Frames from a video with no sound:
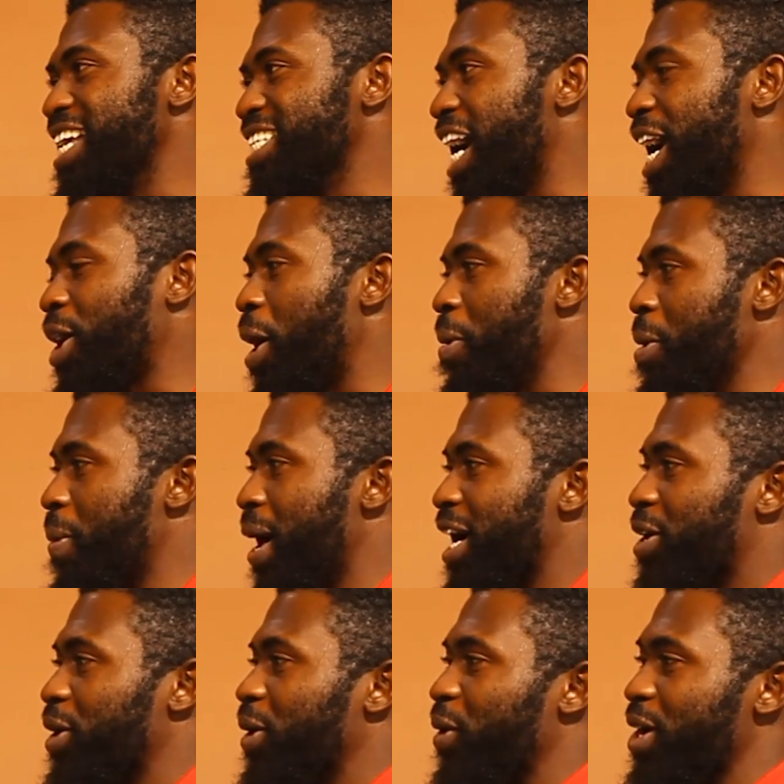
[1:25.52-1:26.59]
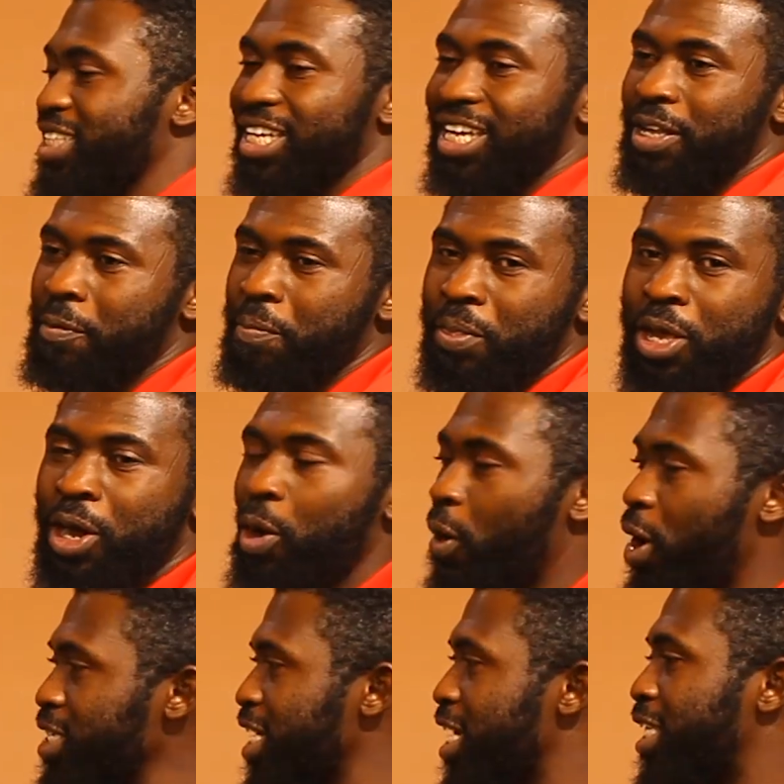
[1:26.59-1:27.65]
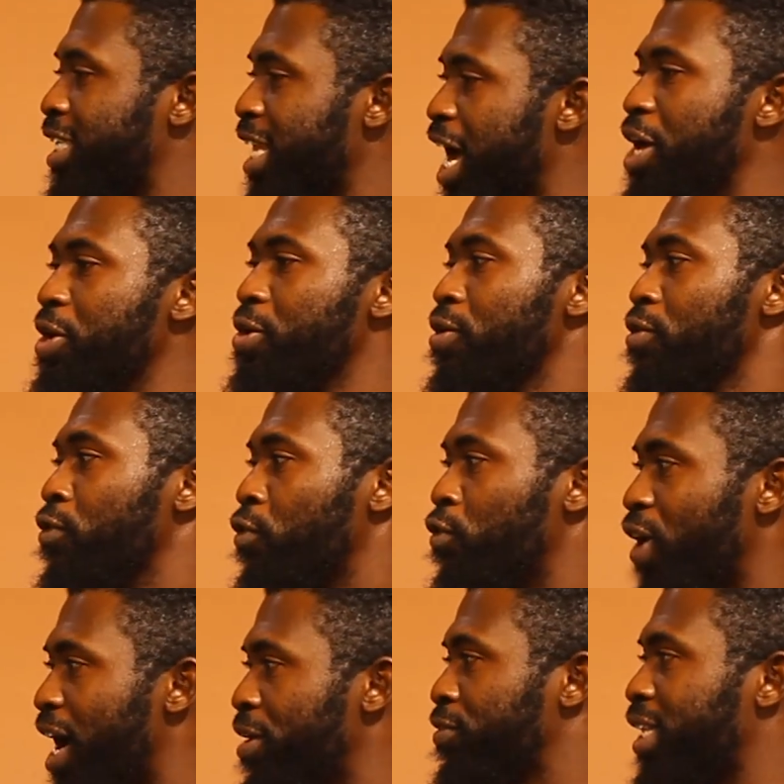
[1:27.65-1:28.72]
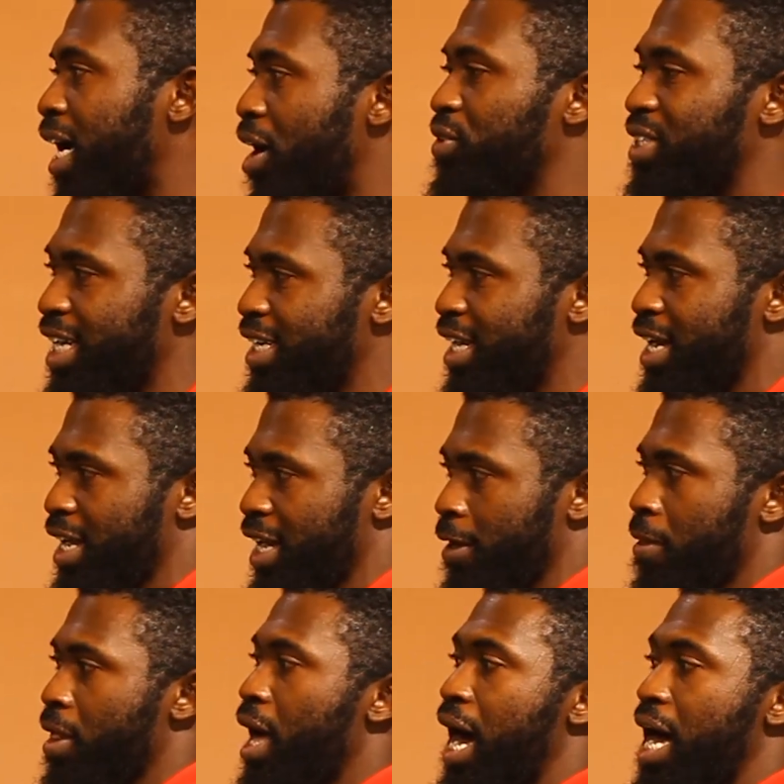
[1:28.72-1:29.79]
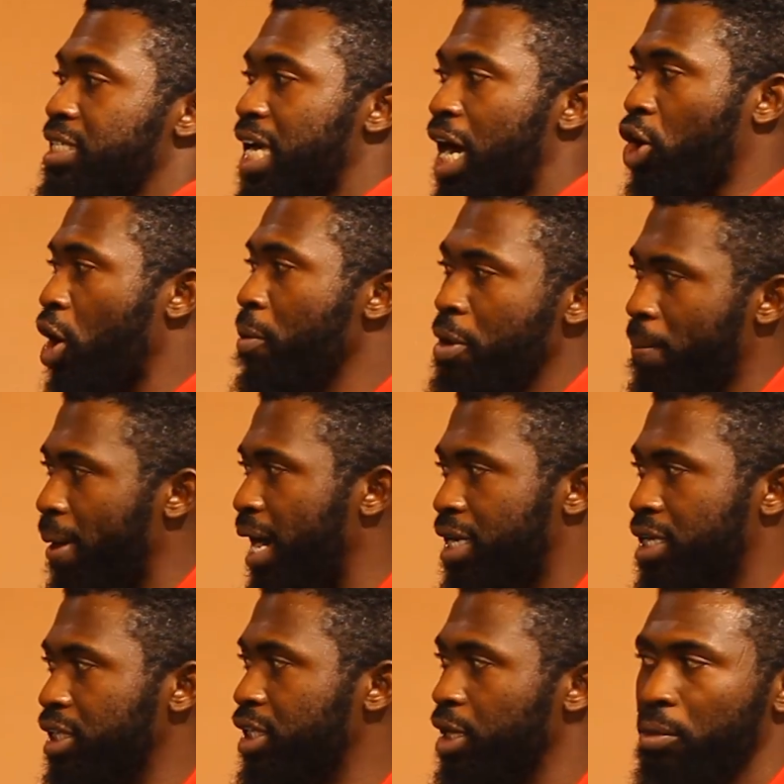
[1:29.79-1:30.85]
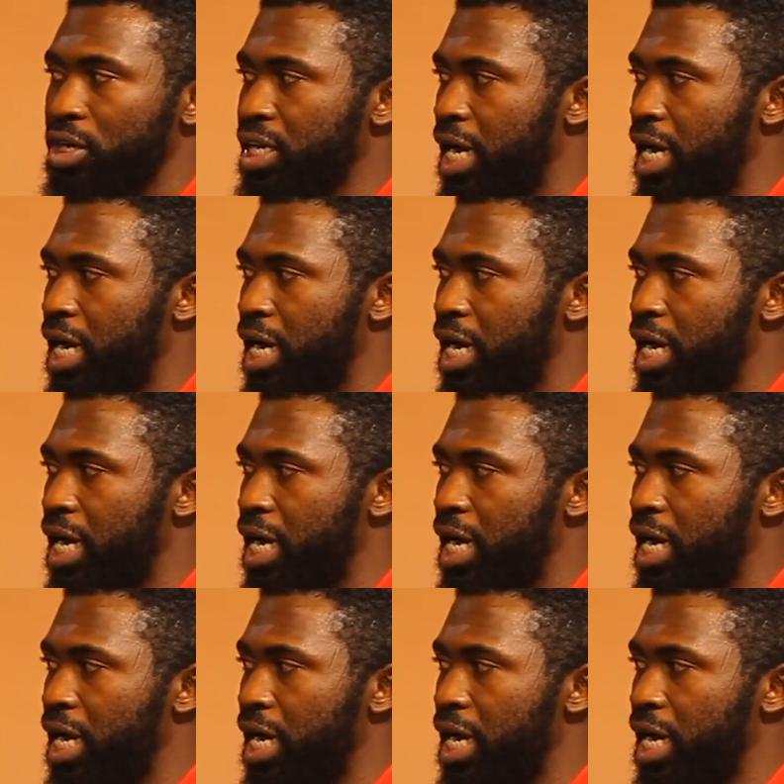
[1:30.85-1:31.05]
as they are coming back, once they tell you 5,000 naira, as they are coming back, the money